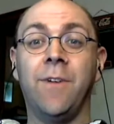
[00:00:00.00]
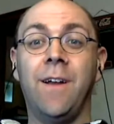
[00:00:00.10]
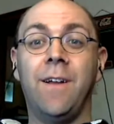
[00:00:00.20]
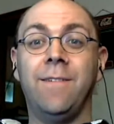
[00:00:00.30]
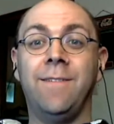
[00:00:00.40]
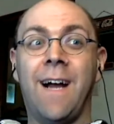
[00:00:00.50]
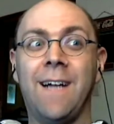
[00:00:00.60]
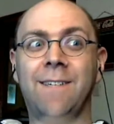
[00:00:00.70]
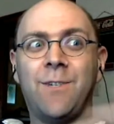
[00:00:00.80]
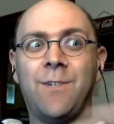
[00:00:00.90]
not
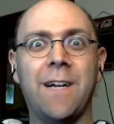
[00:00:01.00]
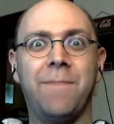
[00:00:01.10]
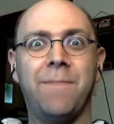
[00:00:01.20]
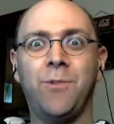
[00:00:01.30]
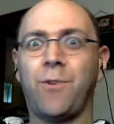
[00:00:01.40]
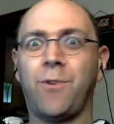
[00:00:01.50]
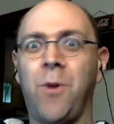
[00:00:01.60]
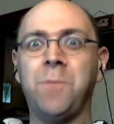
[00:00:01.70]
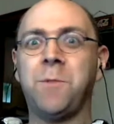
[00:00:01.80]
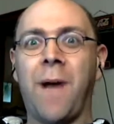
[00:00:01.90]
to try to boost
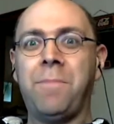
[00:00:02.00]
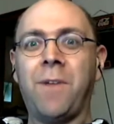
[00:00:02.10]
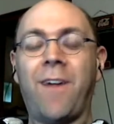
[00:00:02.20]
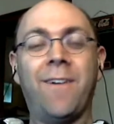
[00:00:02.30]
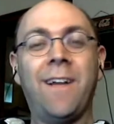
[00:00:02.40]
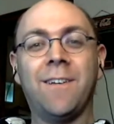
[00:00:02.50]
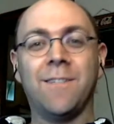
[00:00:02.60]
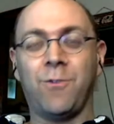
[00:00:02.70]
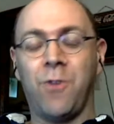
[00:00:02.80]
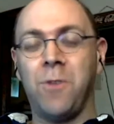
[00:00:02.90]
Chrome's popularity because
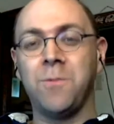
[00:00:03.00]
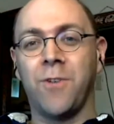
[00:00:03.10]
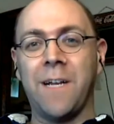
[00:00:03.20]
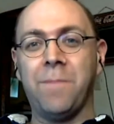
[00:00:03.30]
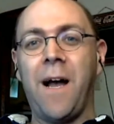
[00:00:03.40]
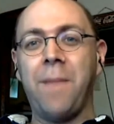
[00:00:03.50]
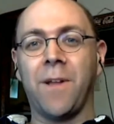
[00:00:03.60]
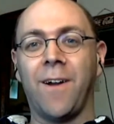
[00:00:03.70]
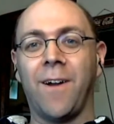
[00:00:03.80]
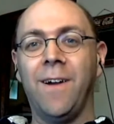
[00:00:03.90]
Chrome's already
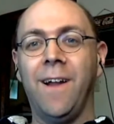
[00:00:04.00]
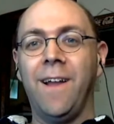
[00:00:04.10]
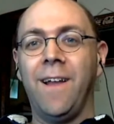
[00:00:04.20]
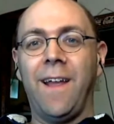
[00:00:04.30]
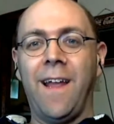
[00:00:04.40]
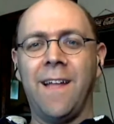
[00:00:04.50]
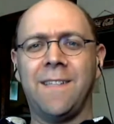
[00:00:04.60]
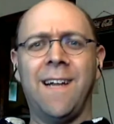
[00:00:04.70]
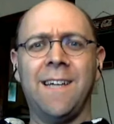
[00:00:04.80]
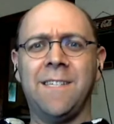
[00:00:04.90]
popular. It's
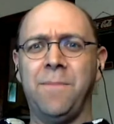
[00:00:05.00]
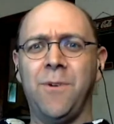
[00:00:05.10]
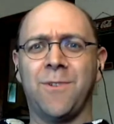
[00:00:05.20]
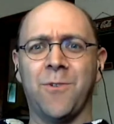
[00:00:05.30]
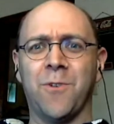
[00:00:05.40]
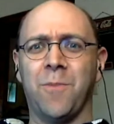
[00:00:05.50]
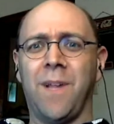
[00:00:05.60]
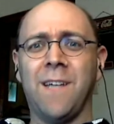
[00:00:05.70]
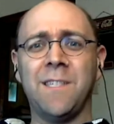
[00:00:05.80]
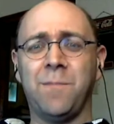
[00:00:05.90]
not to boost Google
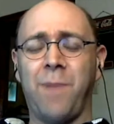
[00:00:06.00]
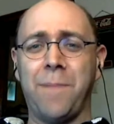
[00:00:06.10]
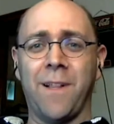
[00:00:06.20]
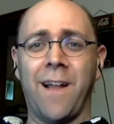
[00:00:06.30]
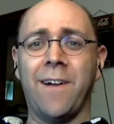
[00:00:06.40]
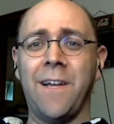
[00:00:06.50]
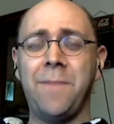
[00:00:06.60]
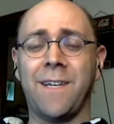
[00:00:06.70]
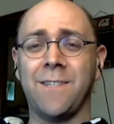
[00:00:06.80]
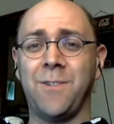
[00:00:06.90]
Plus's popularity
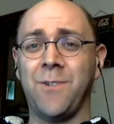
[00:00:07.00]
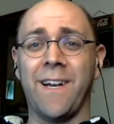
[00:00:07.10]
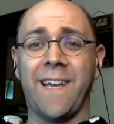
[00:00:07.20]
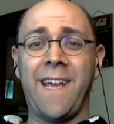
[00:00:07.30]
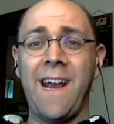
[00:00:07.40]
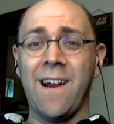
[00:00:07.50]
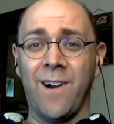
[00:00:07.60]
because who's going to care?